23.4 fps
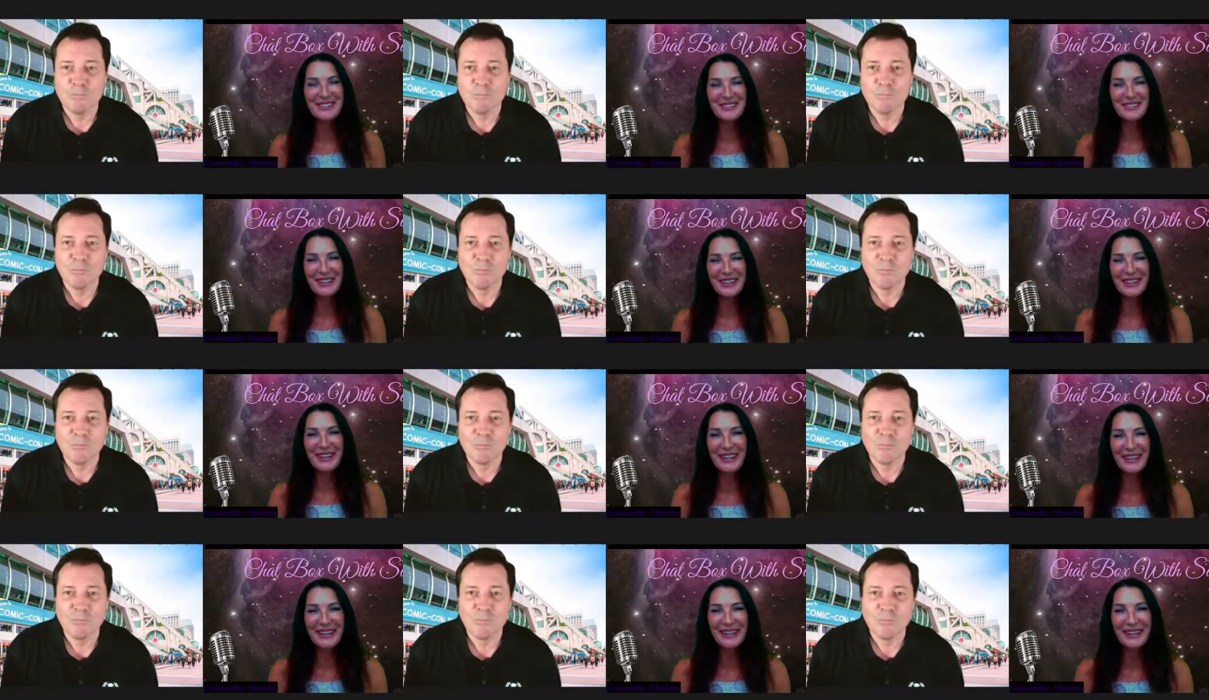Speaker 1: the
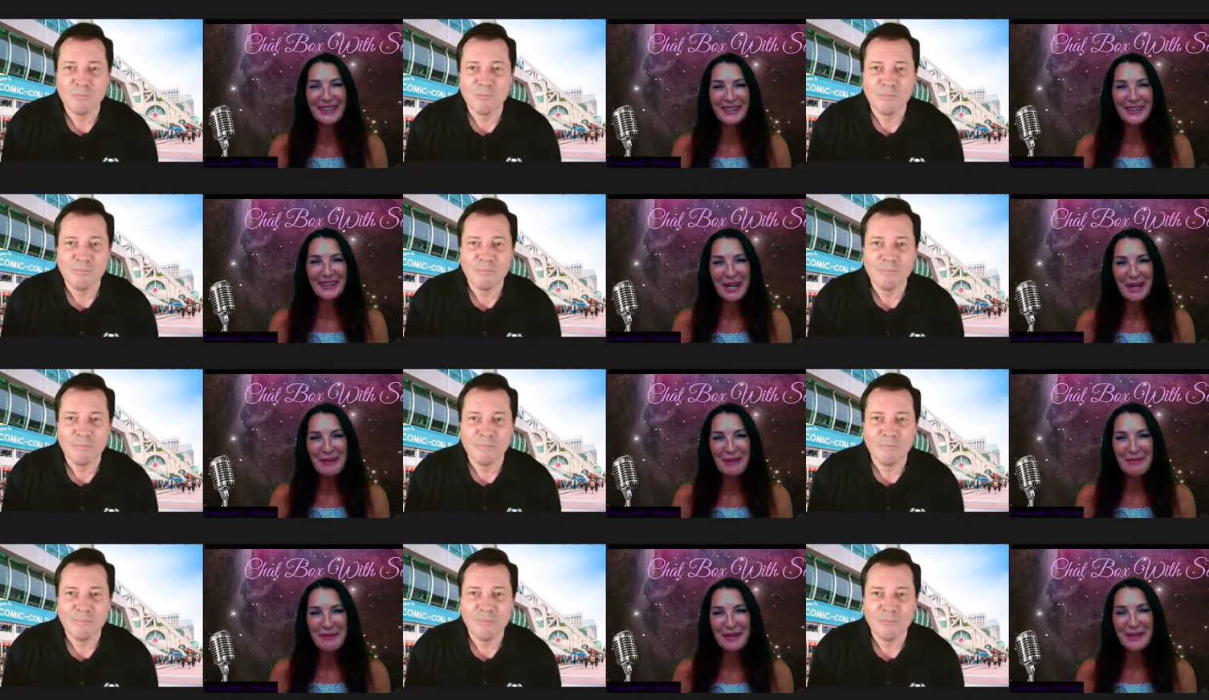king of the
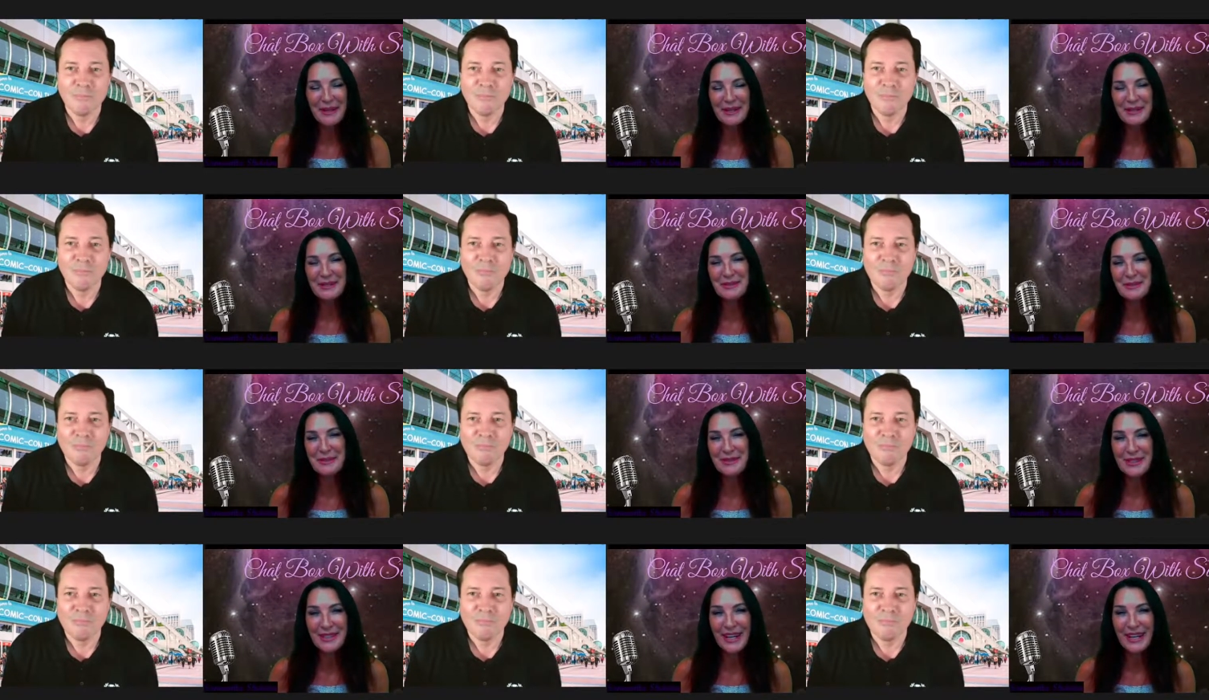Comic Cons.
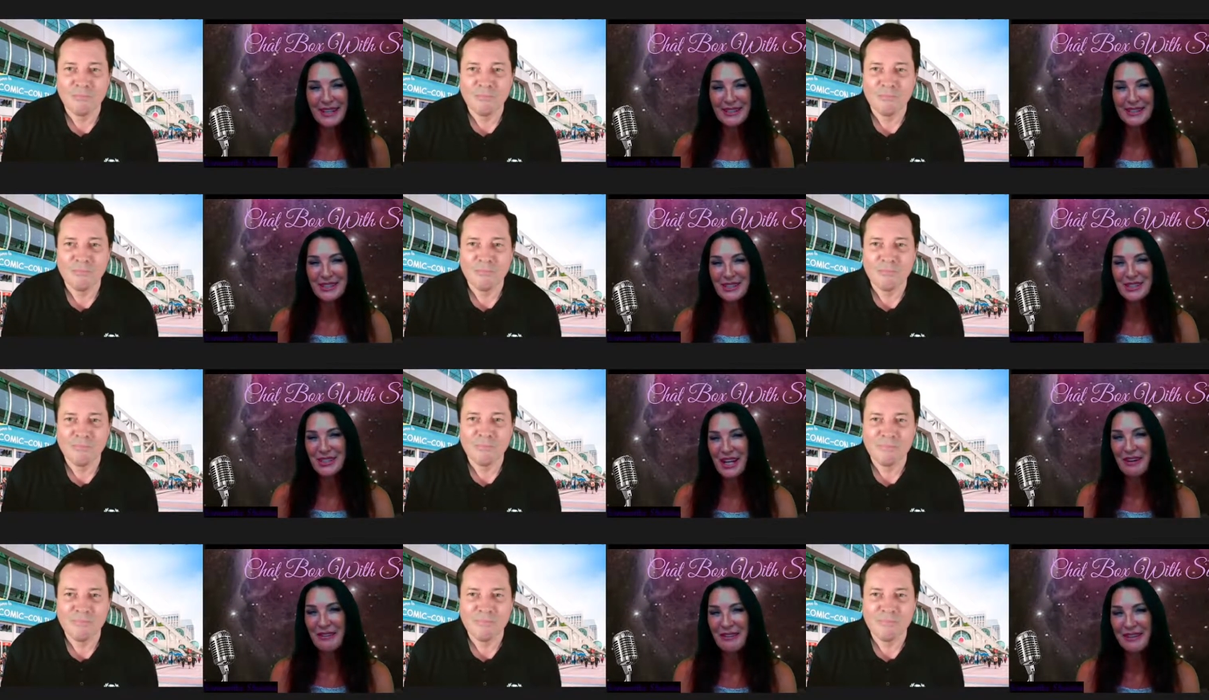Would you like to
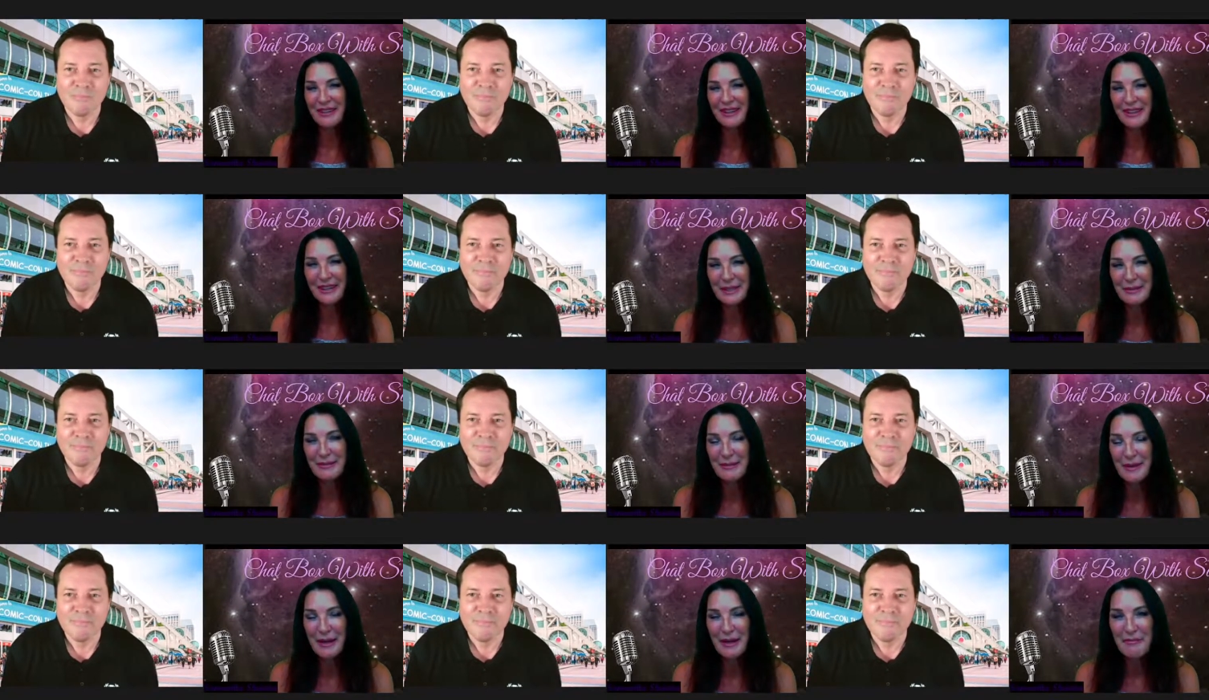share a little
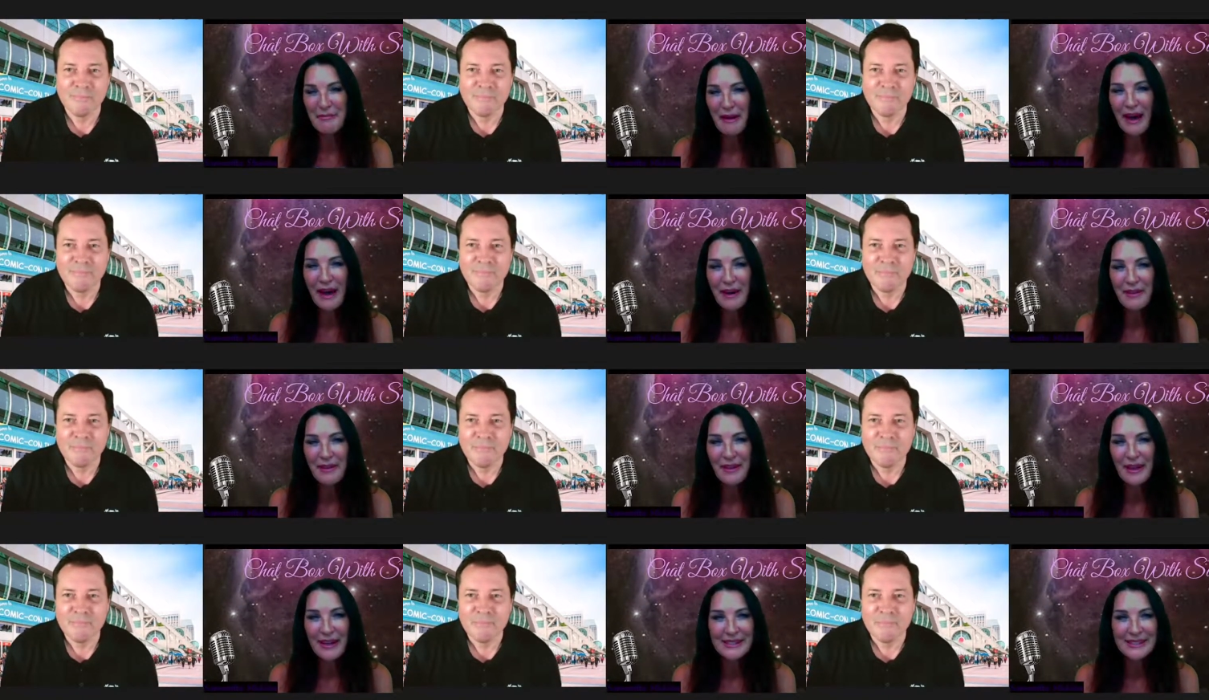bit about
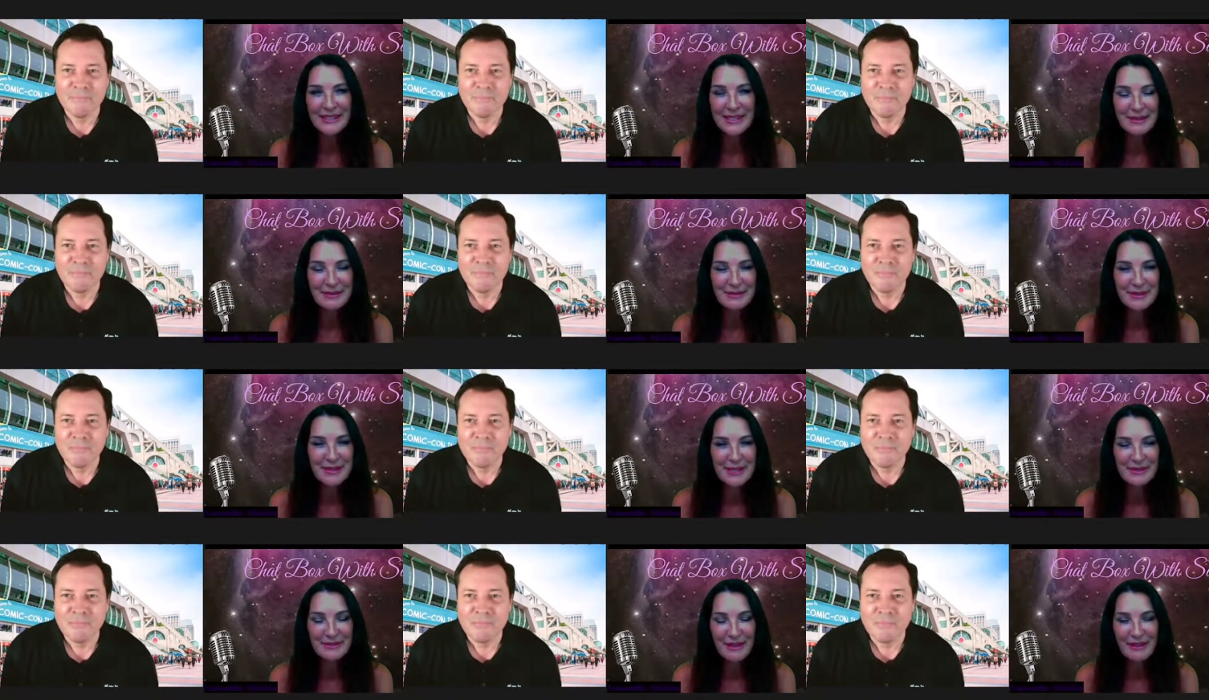that? Seems
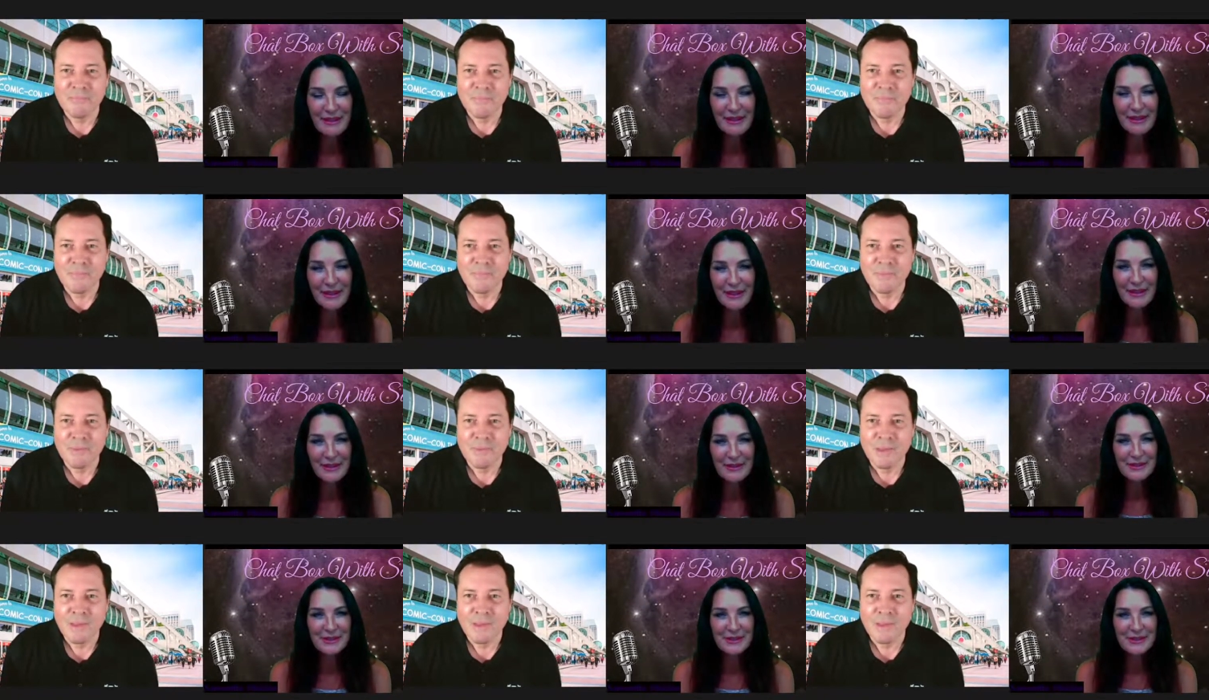it's very close